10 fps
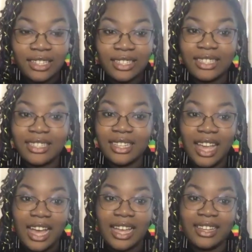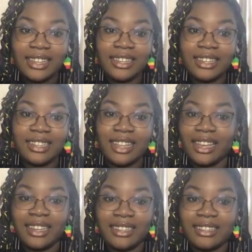It's a lot.
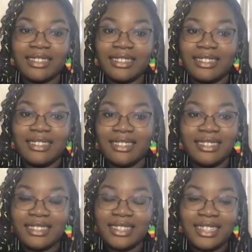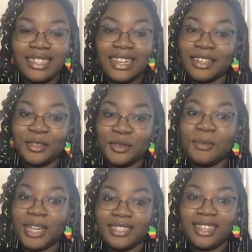Like there's nothing else to it,
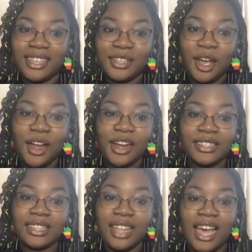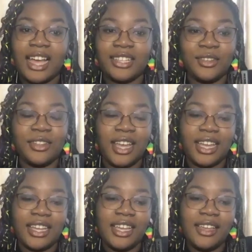but it's hard. It's a lot. So like
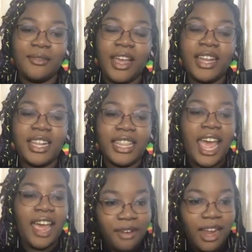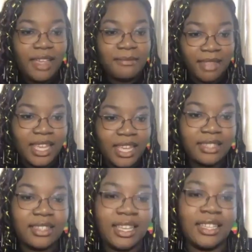finding that right
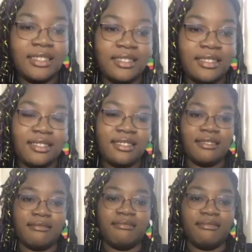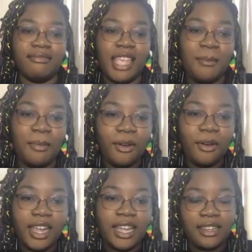mix is
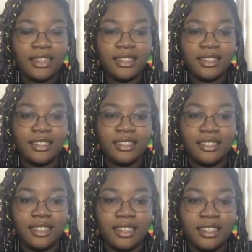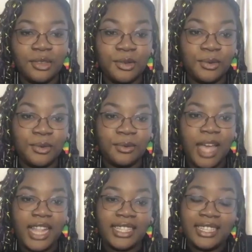important to you
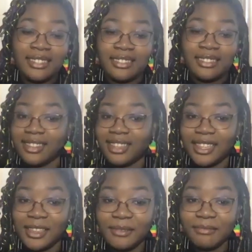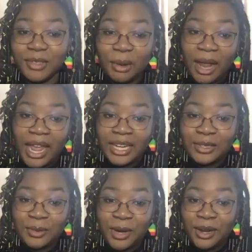at least trying
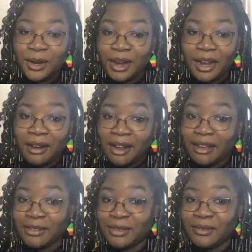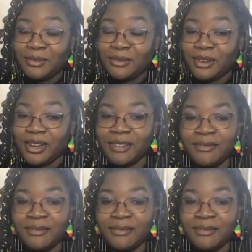to wear your hair out soon, or